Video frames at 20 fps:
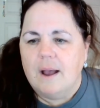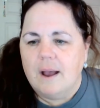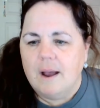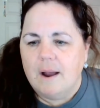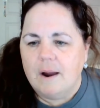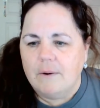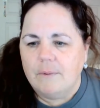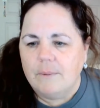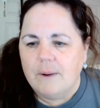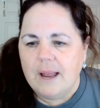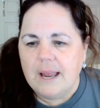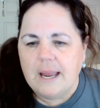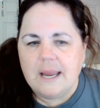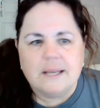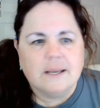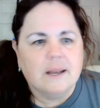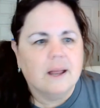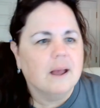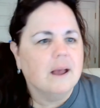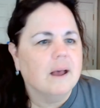All
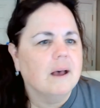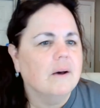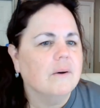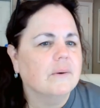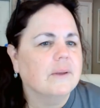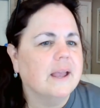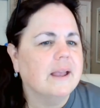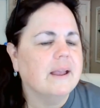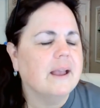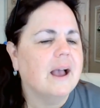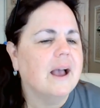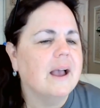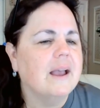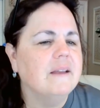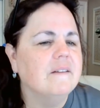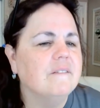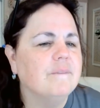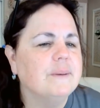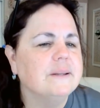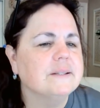right. Okay, I
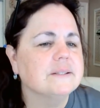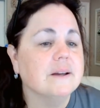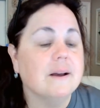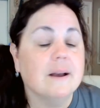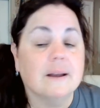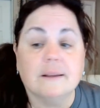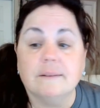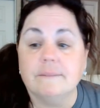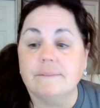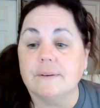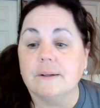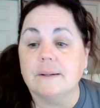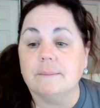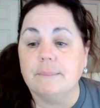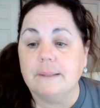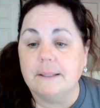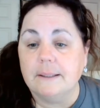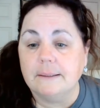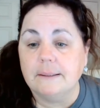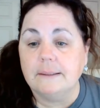have been talking for
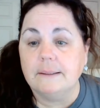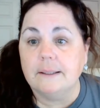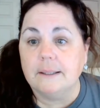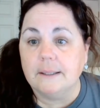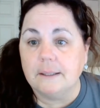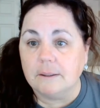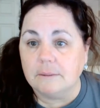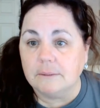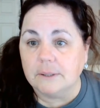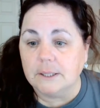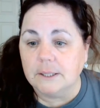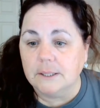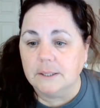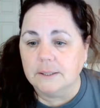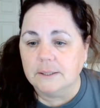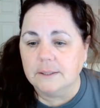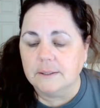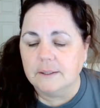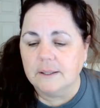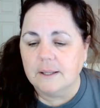about an hour.
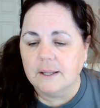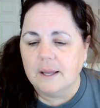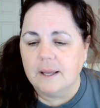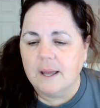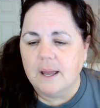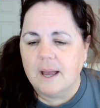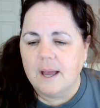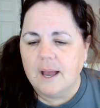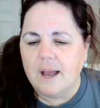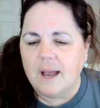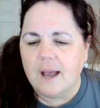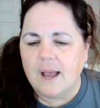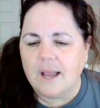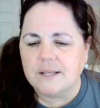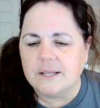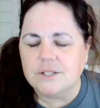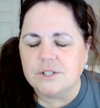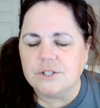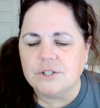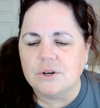
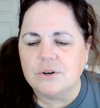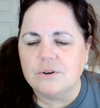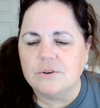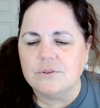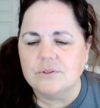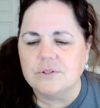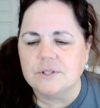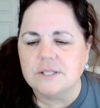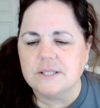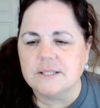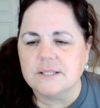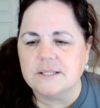I don't